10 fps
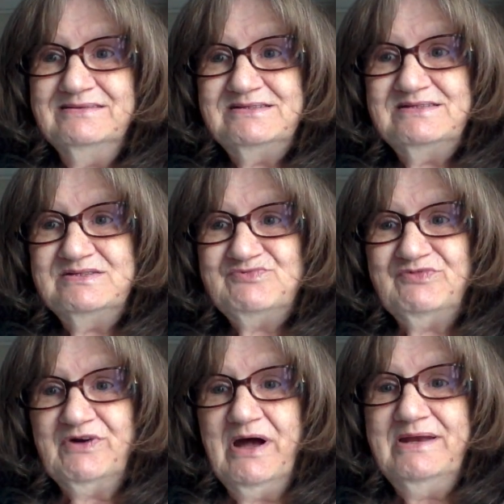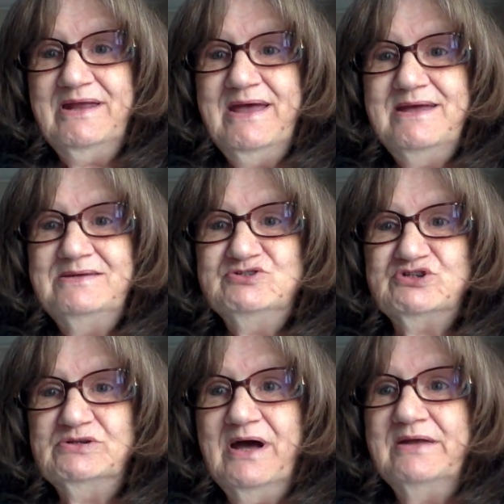This is Friday,
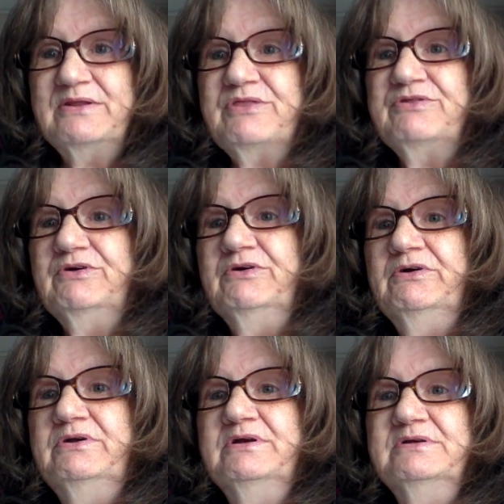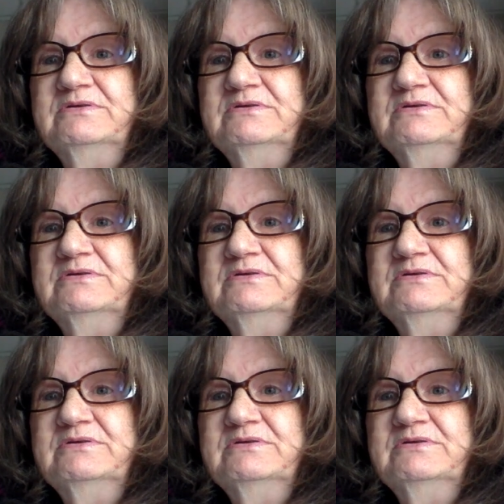July the 3rd,